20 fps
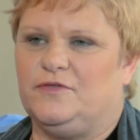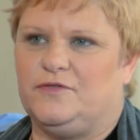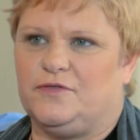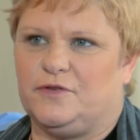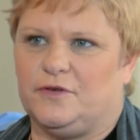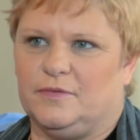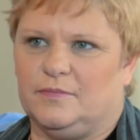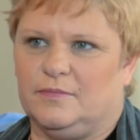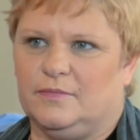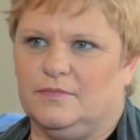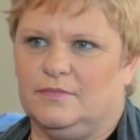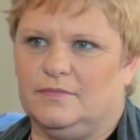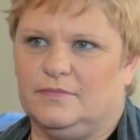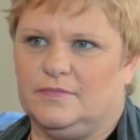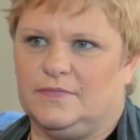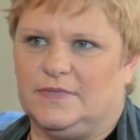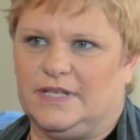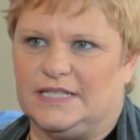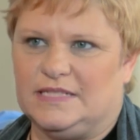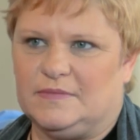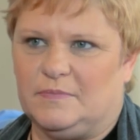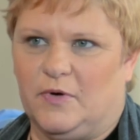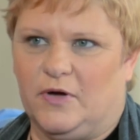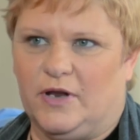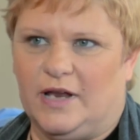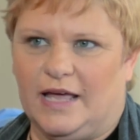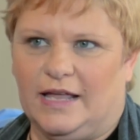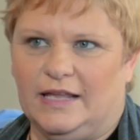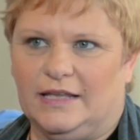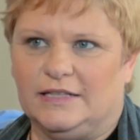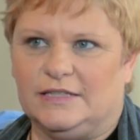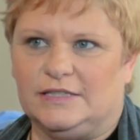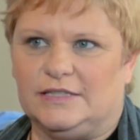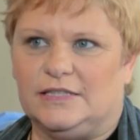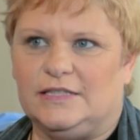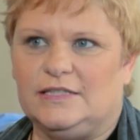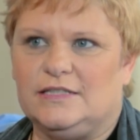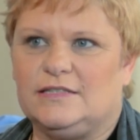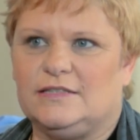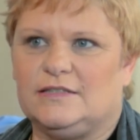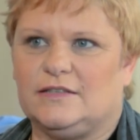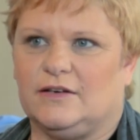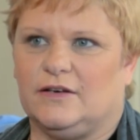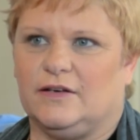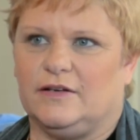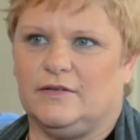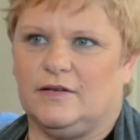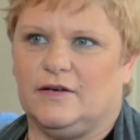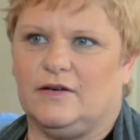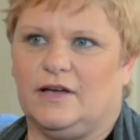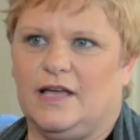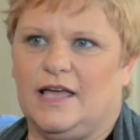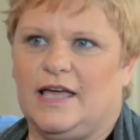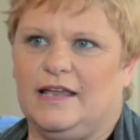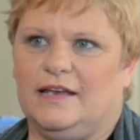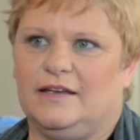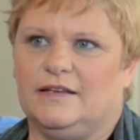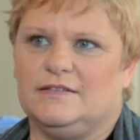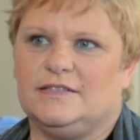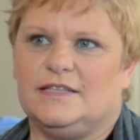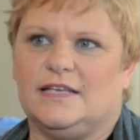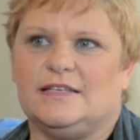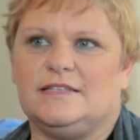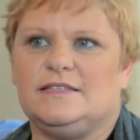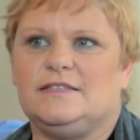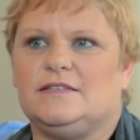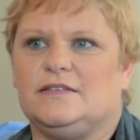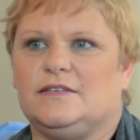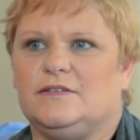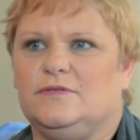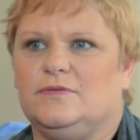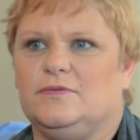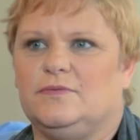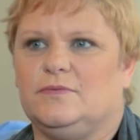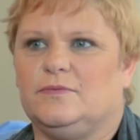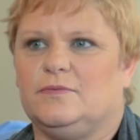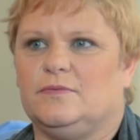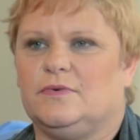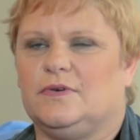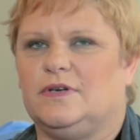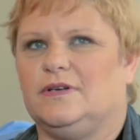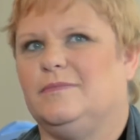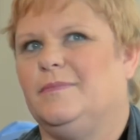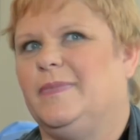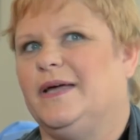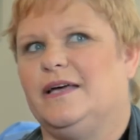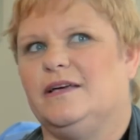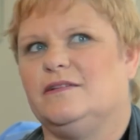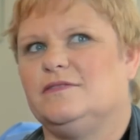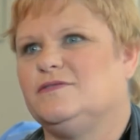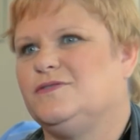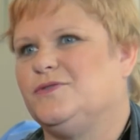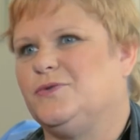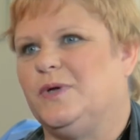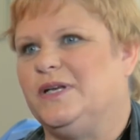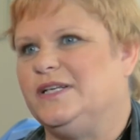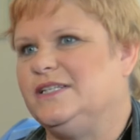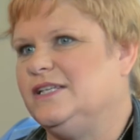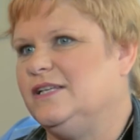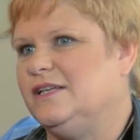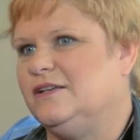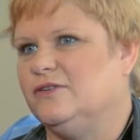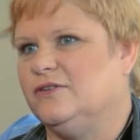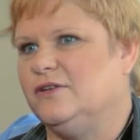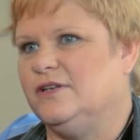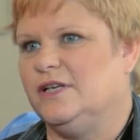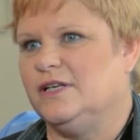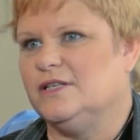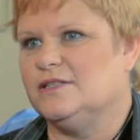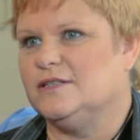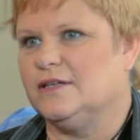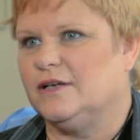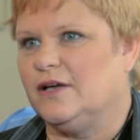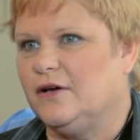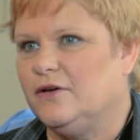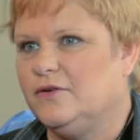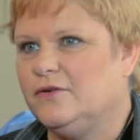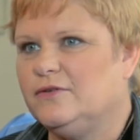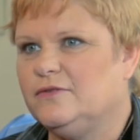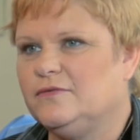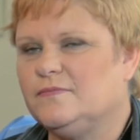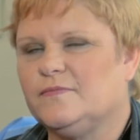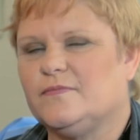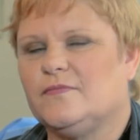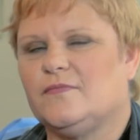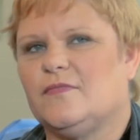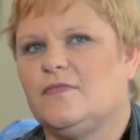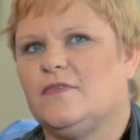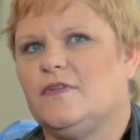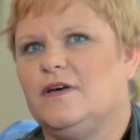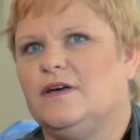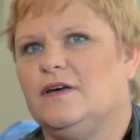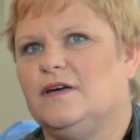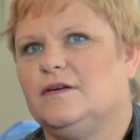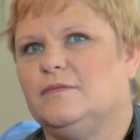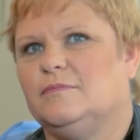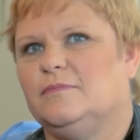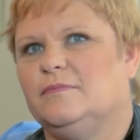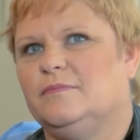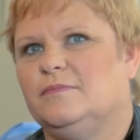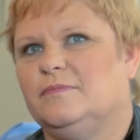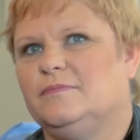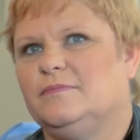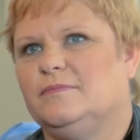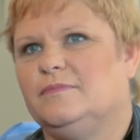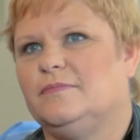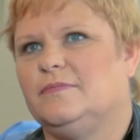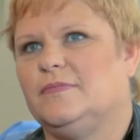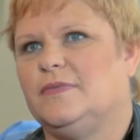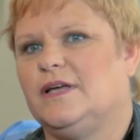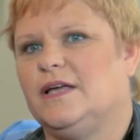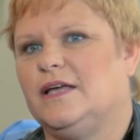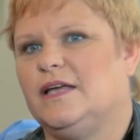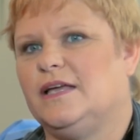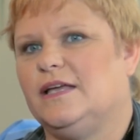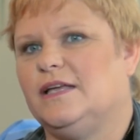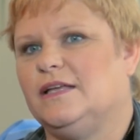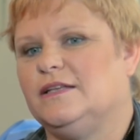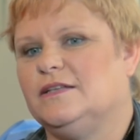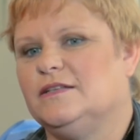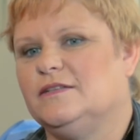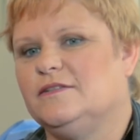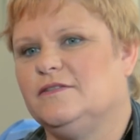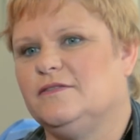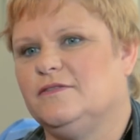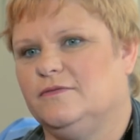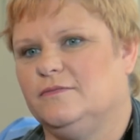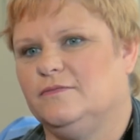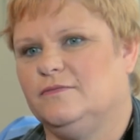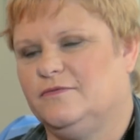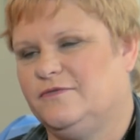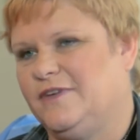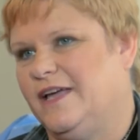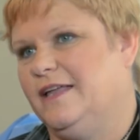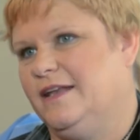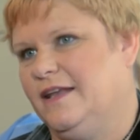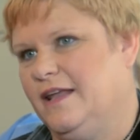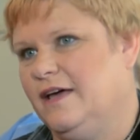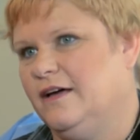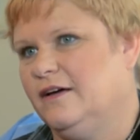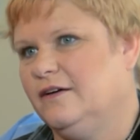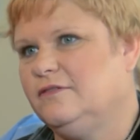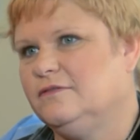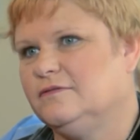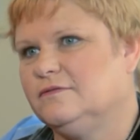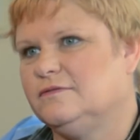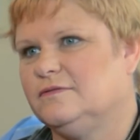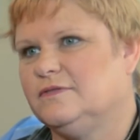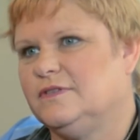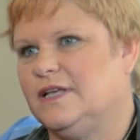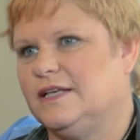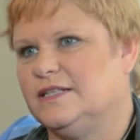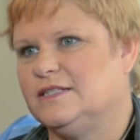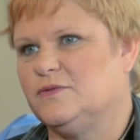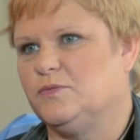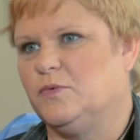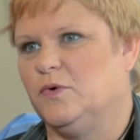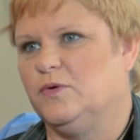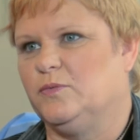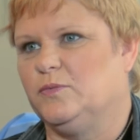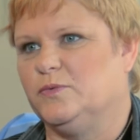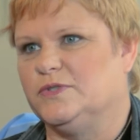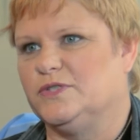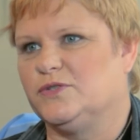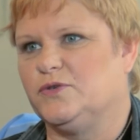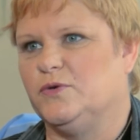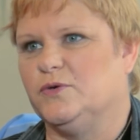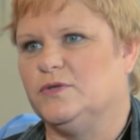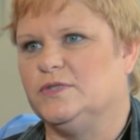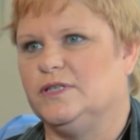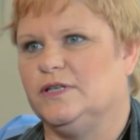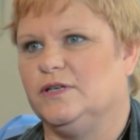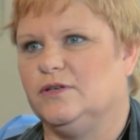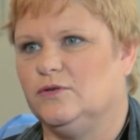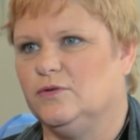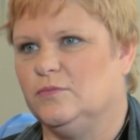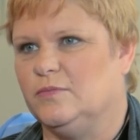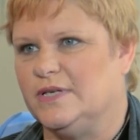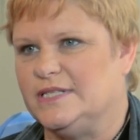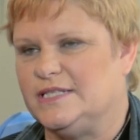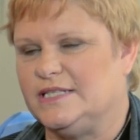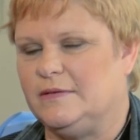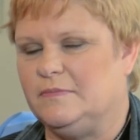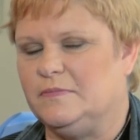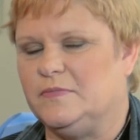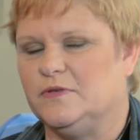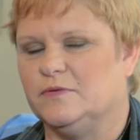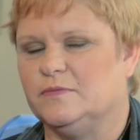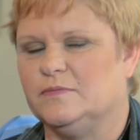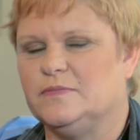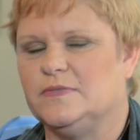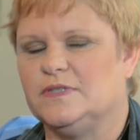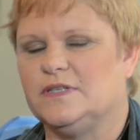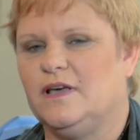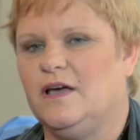from dust mite allergies, so I had it tested about 20 odd years ago, and found out that's what was causing all my symptoms.